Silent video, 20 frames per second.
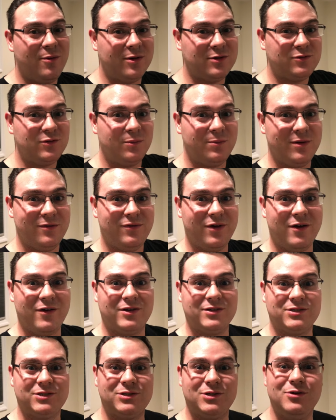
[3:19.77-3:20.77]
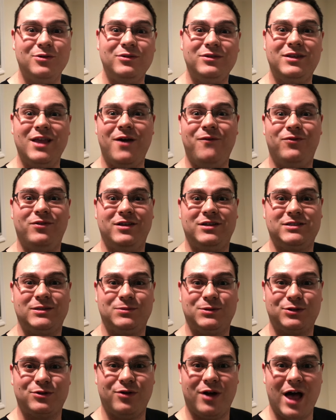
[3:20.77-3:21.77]
which will be very soon, definitely
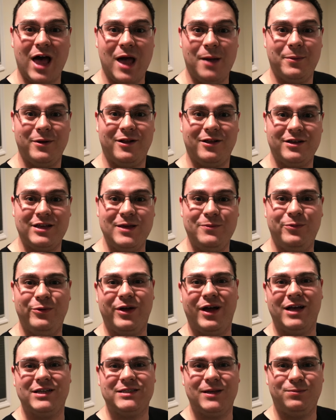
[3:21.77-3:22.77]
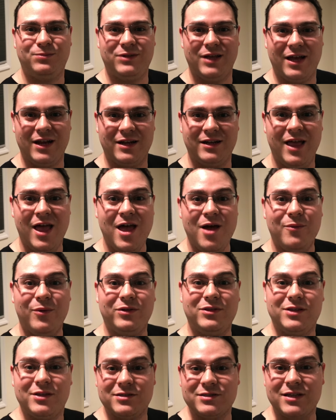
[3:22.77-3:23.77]
subscribe and I'll keep you guys updated
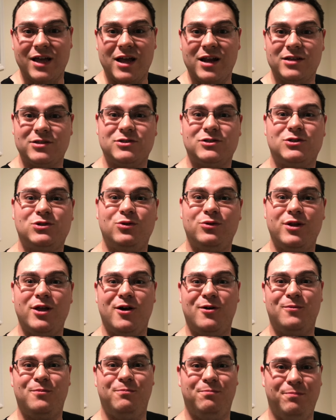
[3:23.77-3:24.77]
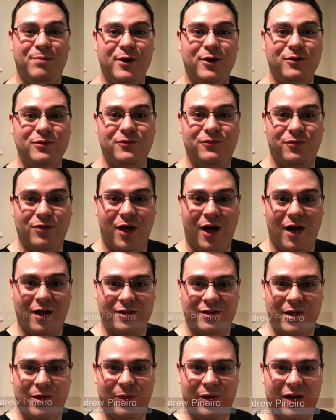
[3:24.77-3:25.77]
with this kind of studio build
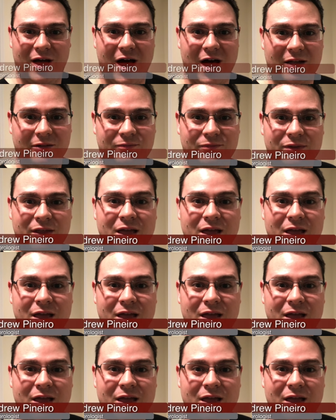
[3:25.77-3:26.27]
vlog going on.